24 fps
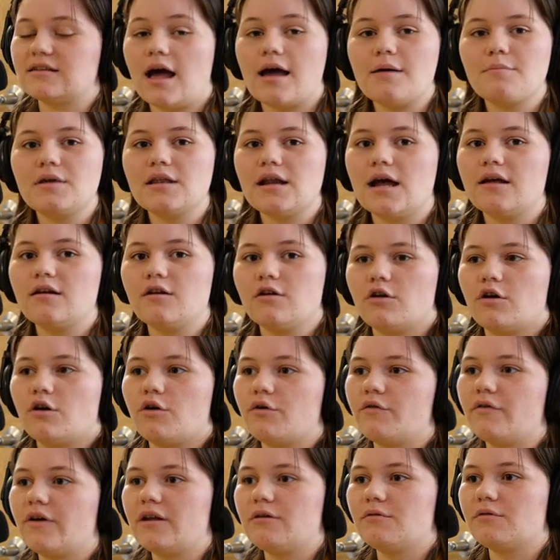I mean, I don't know
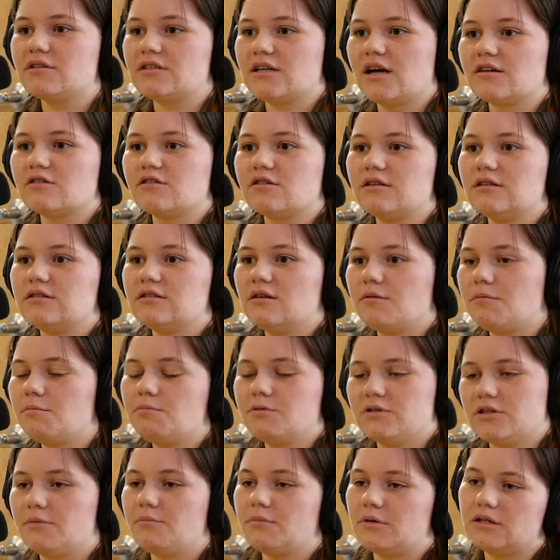if anyone's actually
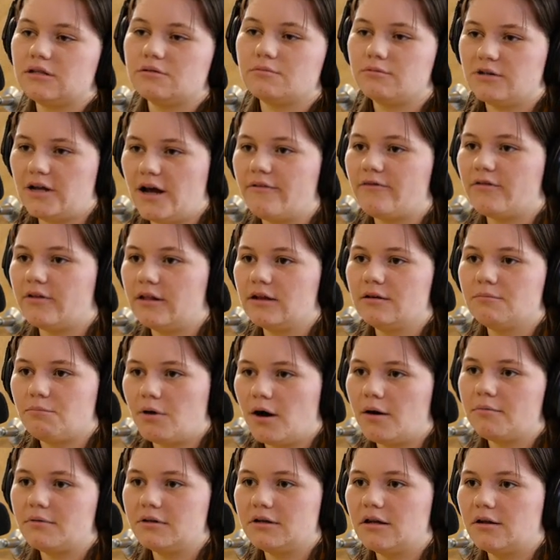somebody's definitely
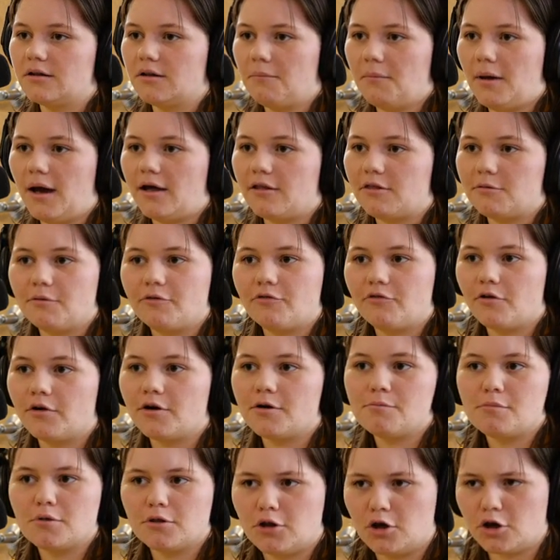probably done the math before
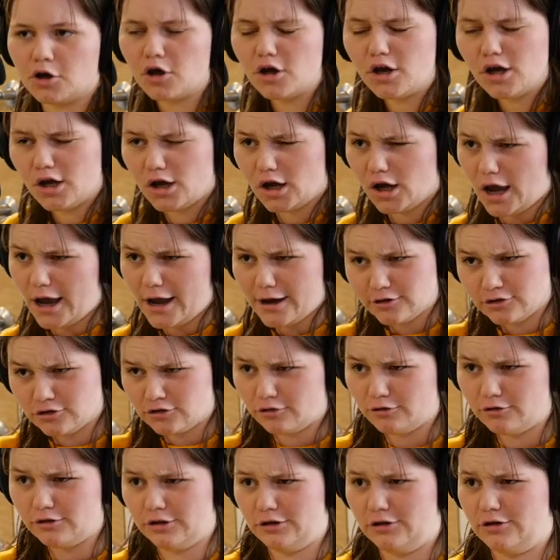and been like,
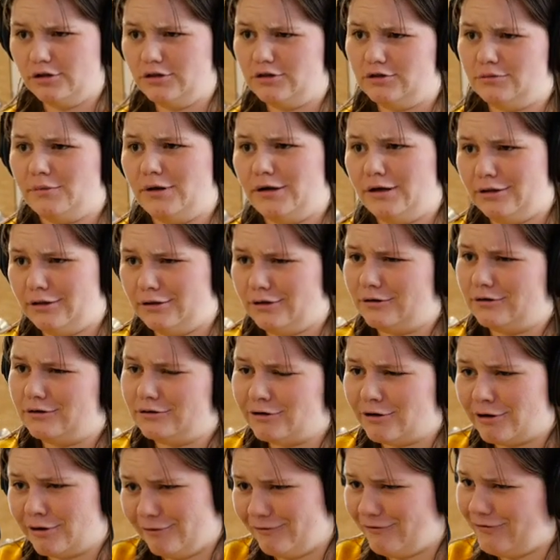actually, these many things
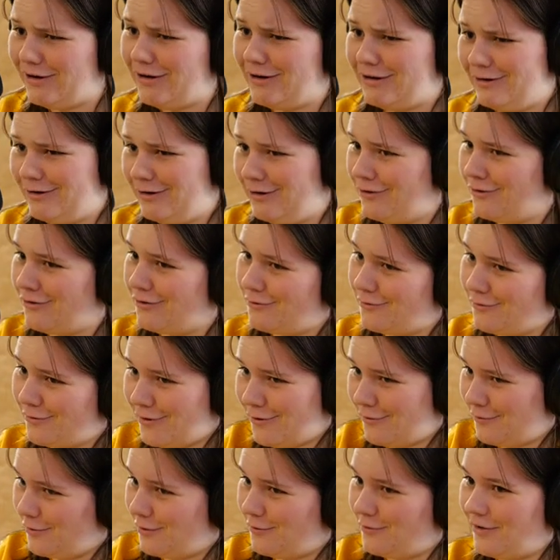can fit in here,
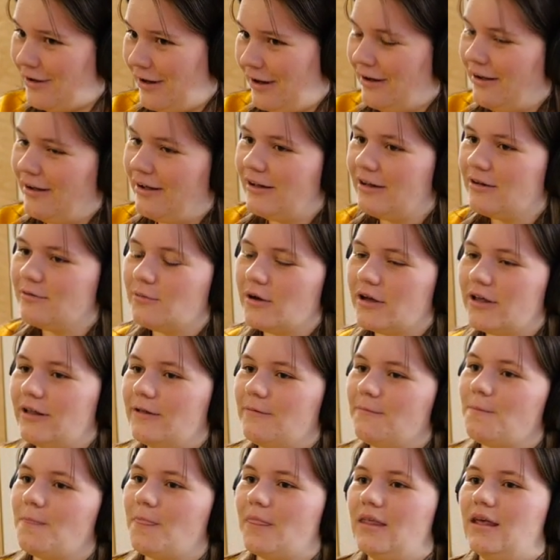blah blah blah. But
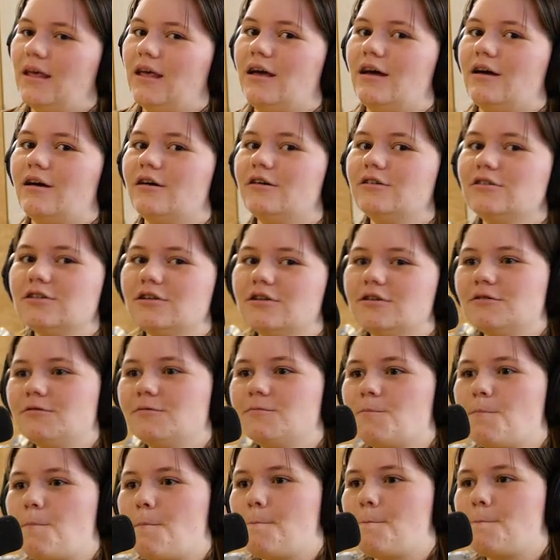also
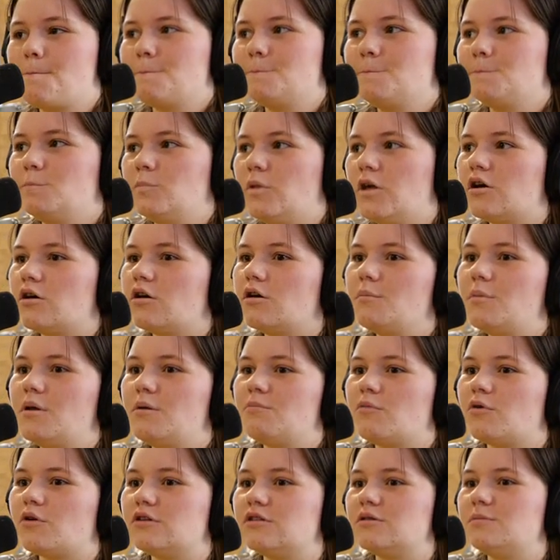there could have been
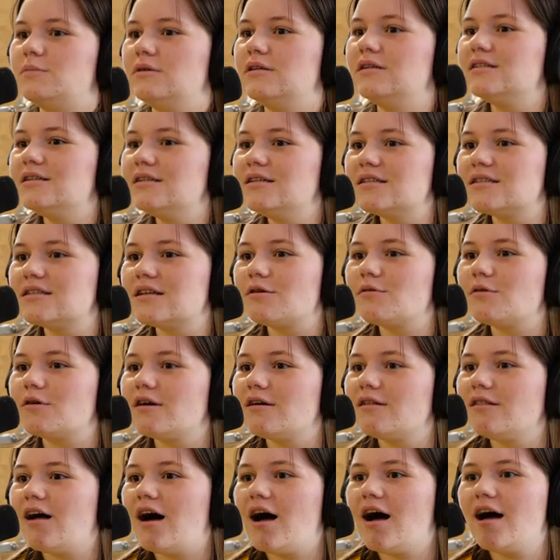more species that were
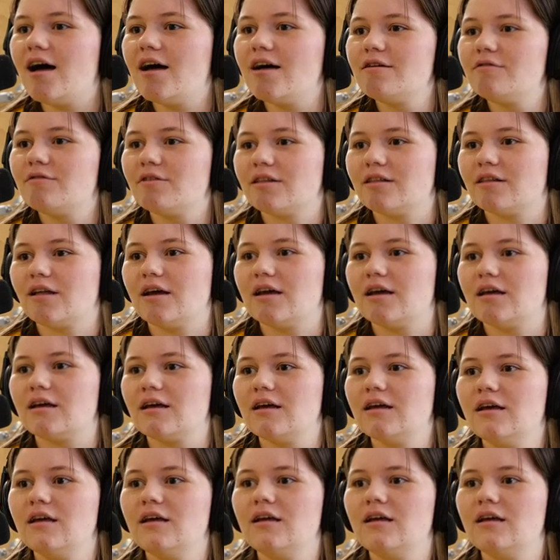alive and like yeah.